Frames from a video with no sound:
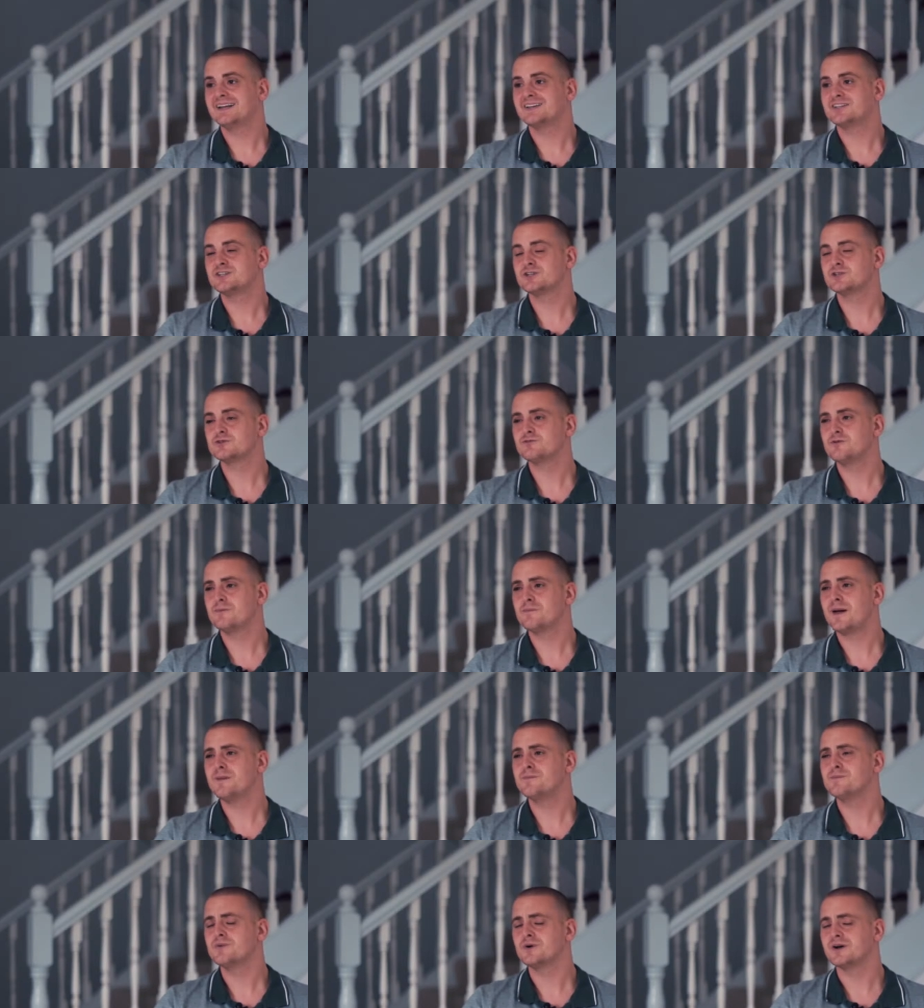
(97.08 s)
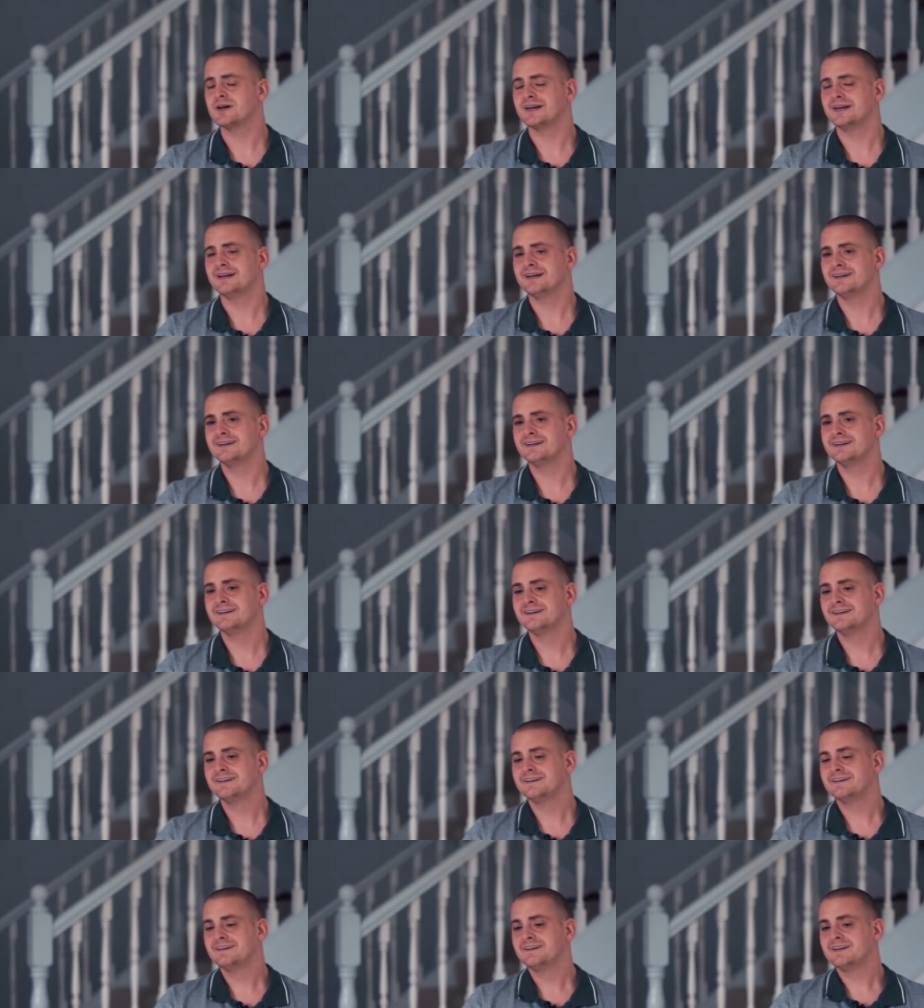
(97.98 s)
just remembering
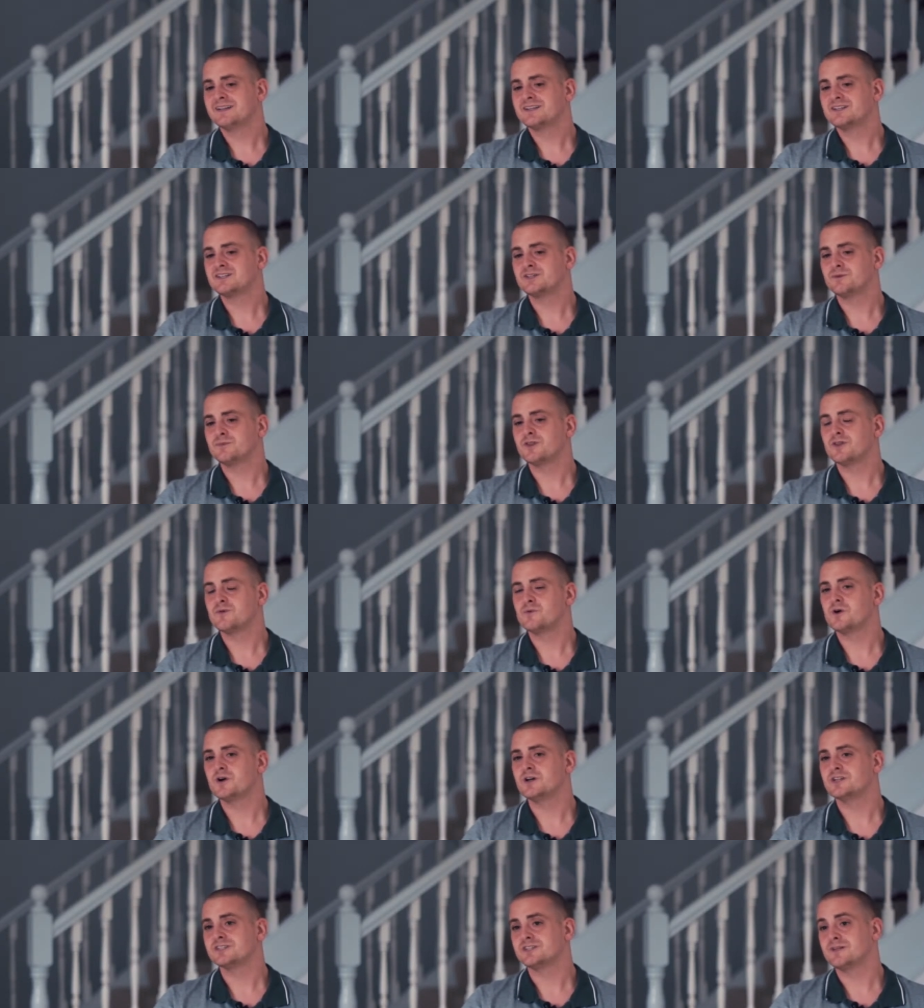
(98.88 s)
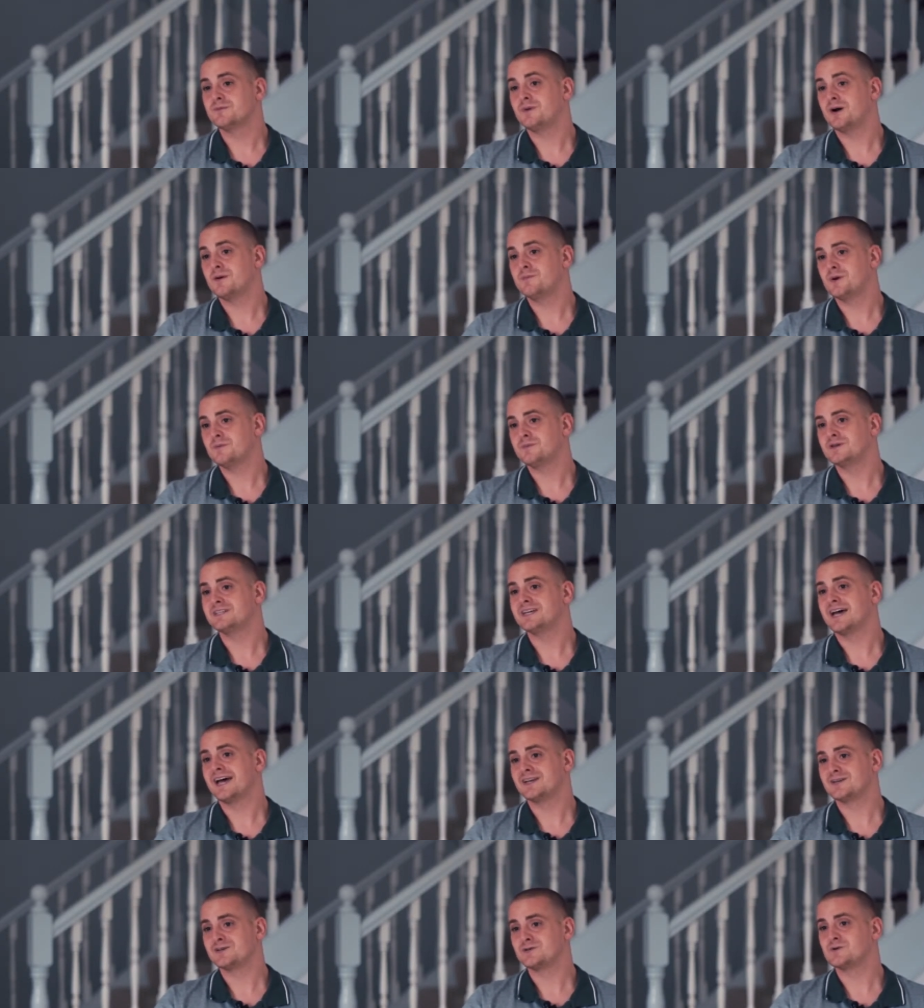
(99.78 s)
some of the words that my mum and
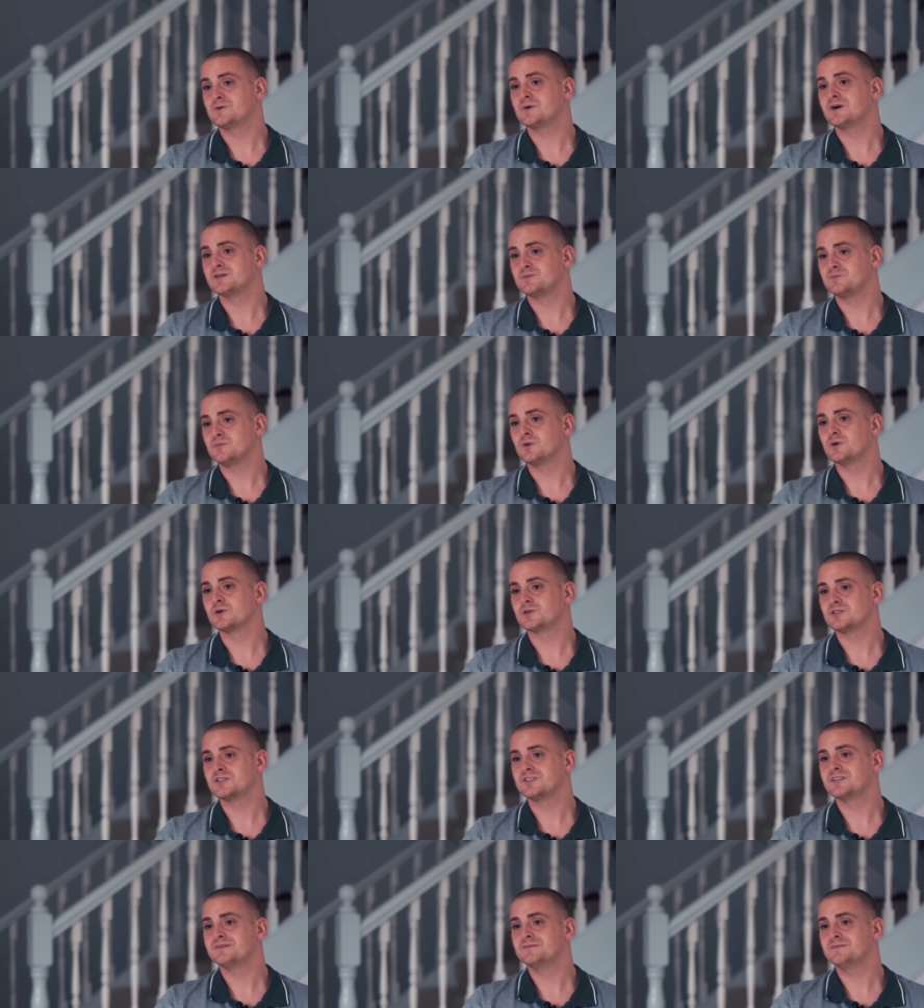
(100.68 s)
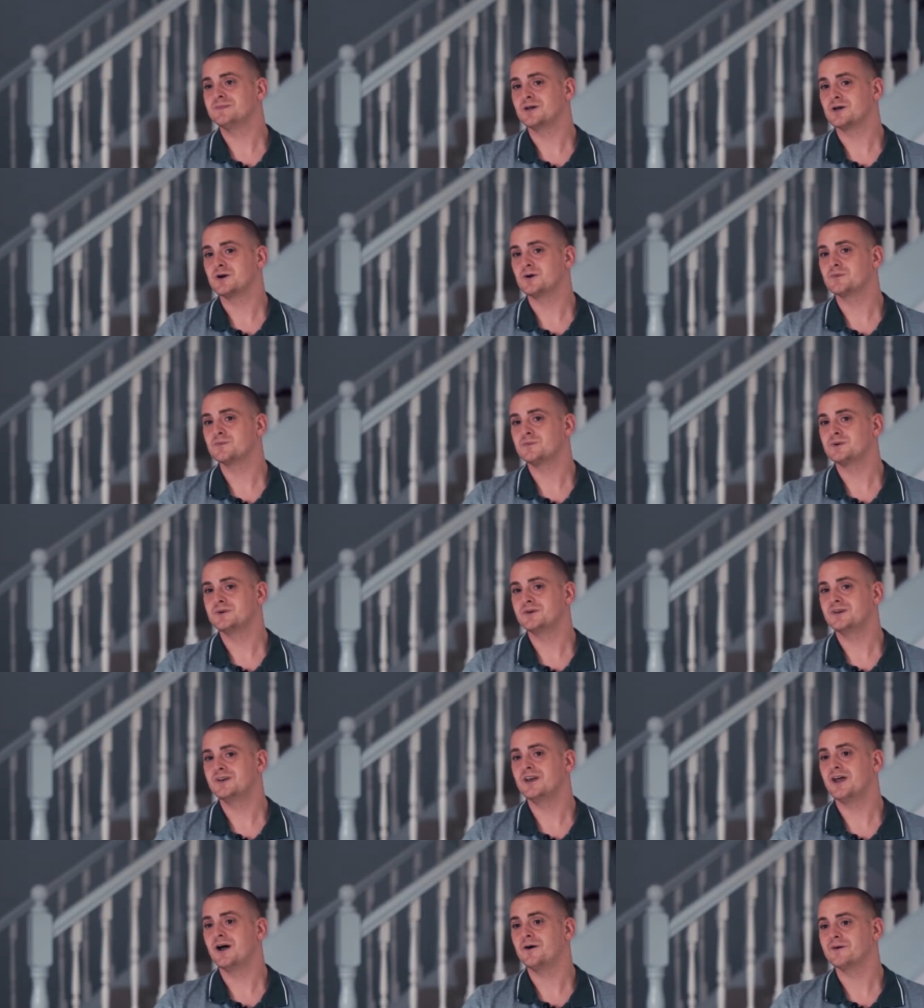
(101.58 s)
dad had always brought me up
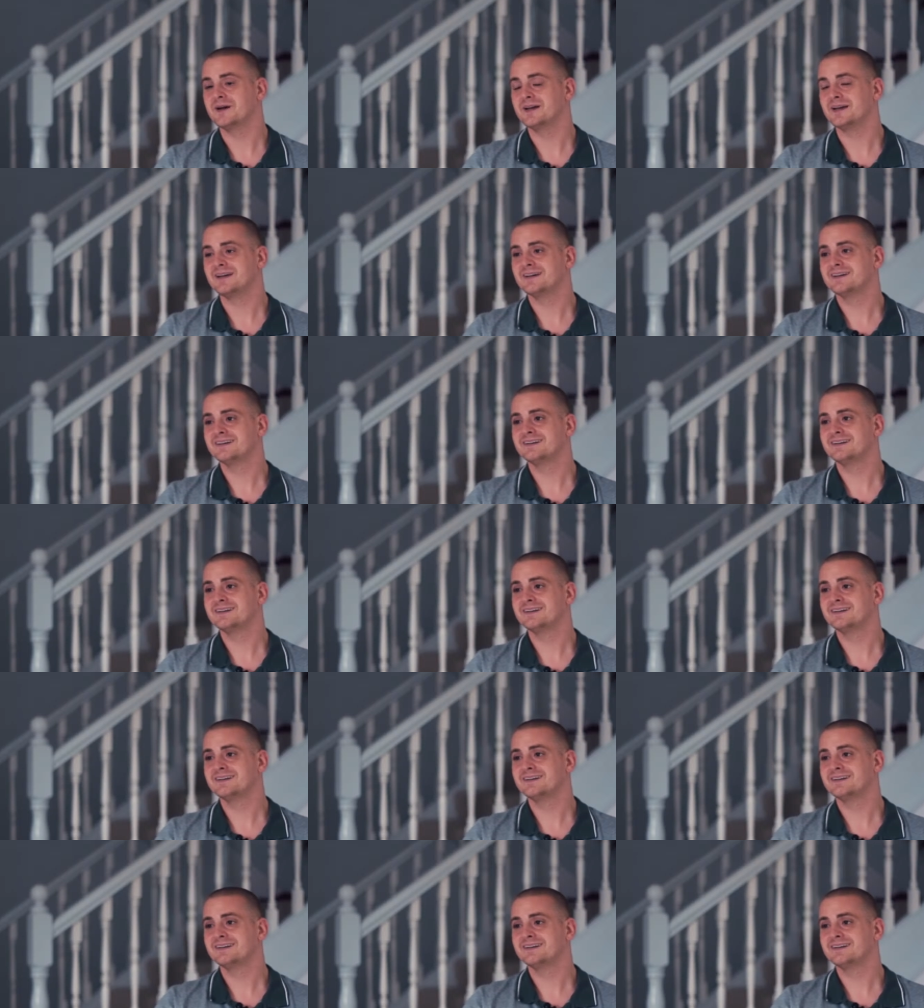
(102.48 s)
knowing.